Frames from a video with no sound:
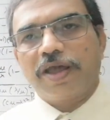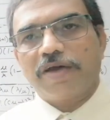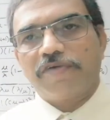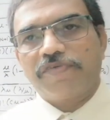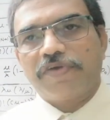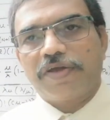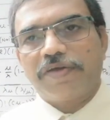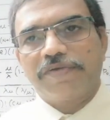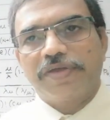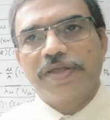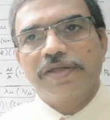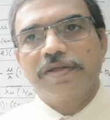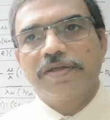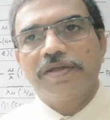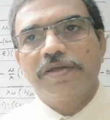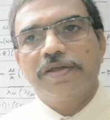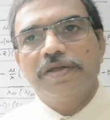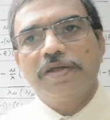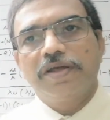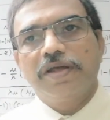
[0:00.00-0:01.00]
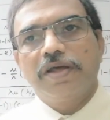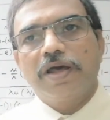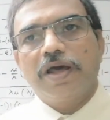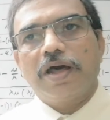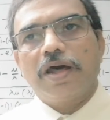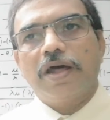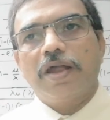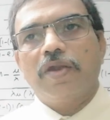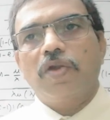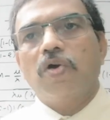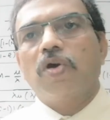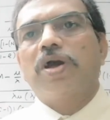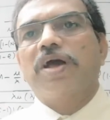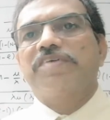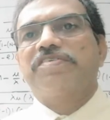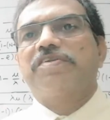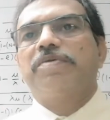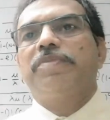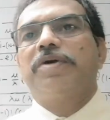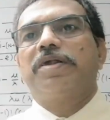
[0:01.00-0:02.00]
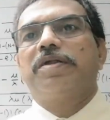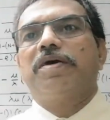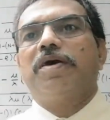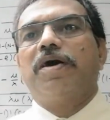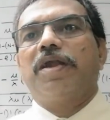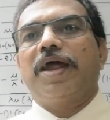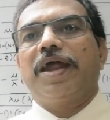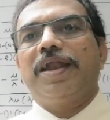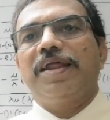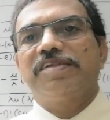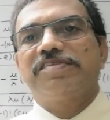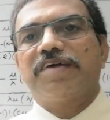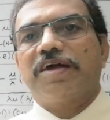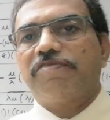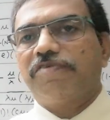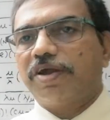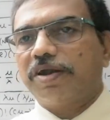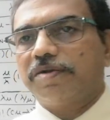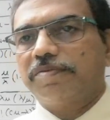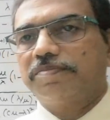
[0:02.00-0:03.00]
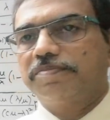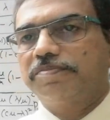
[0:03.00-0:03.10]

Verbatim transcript: of having no customer or idle server,